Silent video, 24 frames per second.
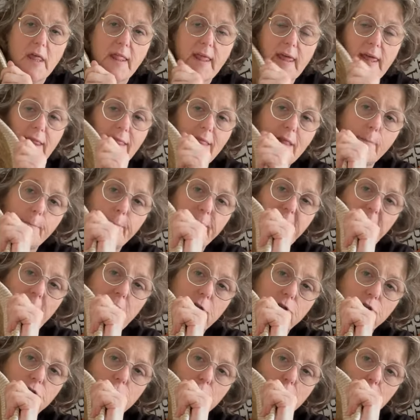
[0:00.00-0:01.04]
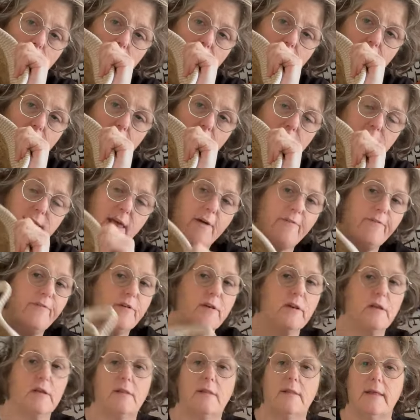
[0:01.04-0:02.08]
In the picture, it's
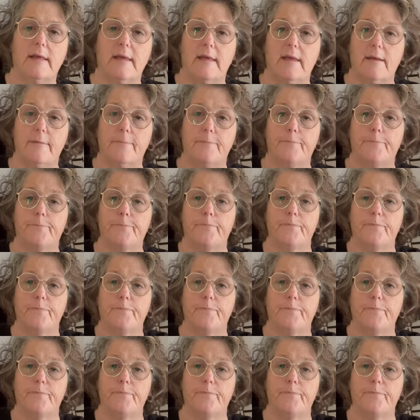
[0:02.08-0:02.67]
definitely